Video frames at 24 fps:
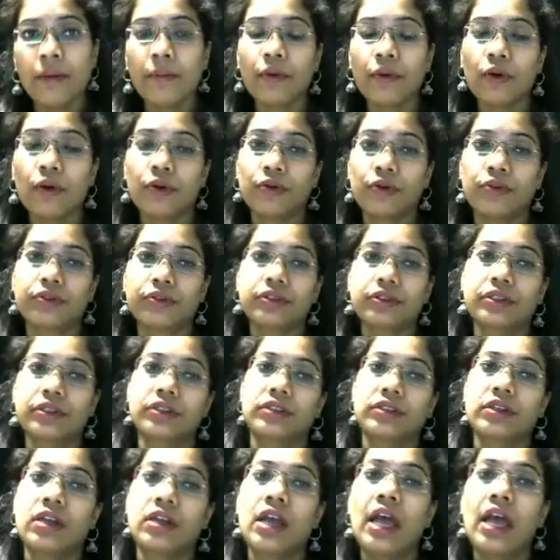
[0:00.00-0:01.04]

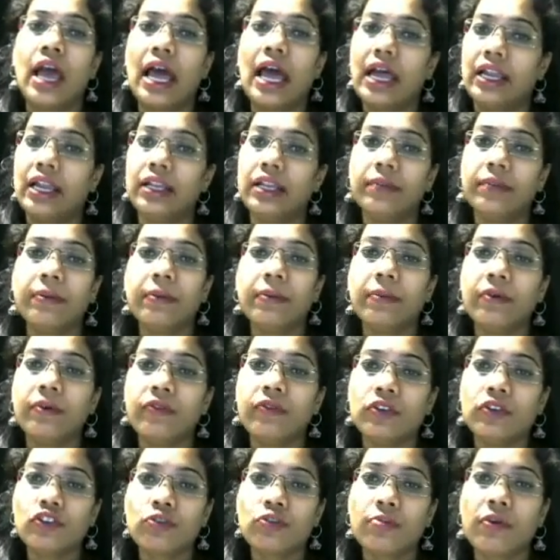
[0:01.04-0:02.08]
Prognosis. Healthy people
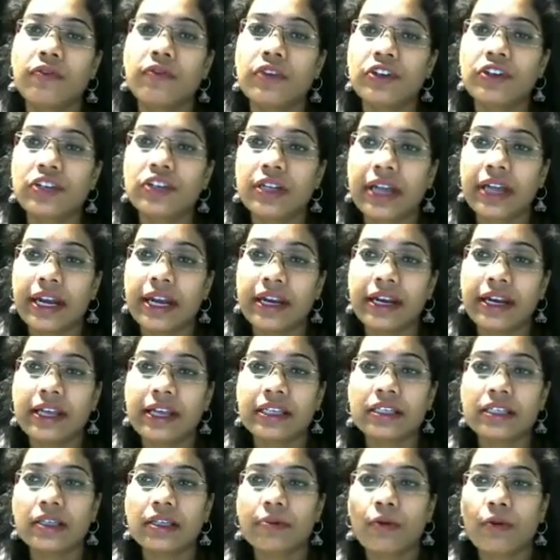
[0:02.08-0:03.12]
with superficial
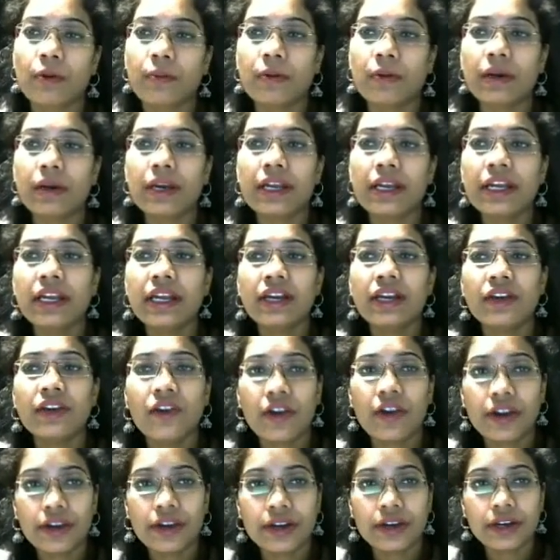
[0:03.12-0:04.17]
candidiasis are properly
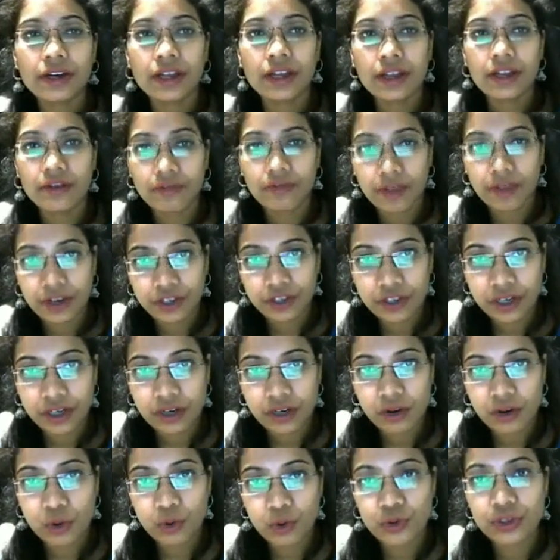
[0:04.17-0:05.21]
treated.
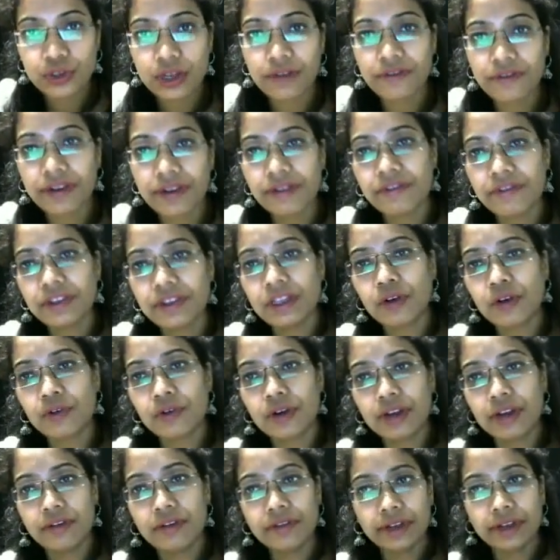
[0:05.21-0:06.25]
Infection goes away
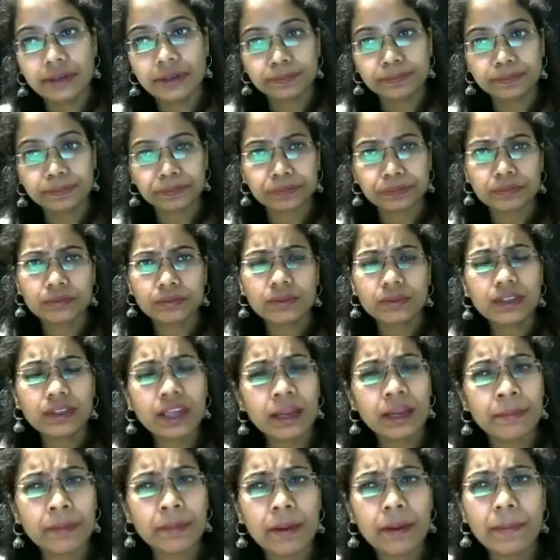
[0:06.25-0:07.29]
without leaving
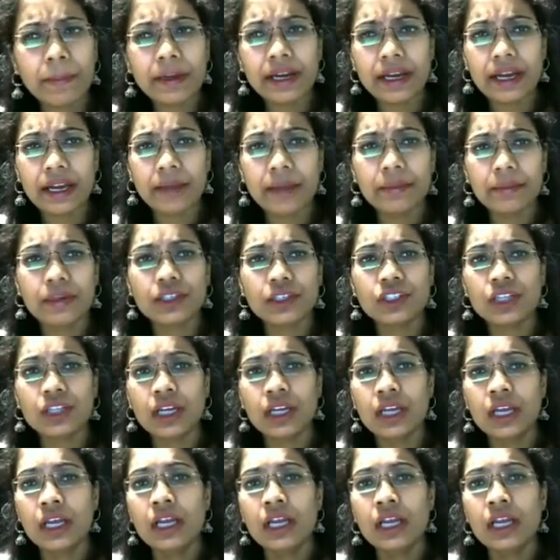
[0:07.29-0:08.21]
permanent damage.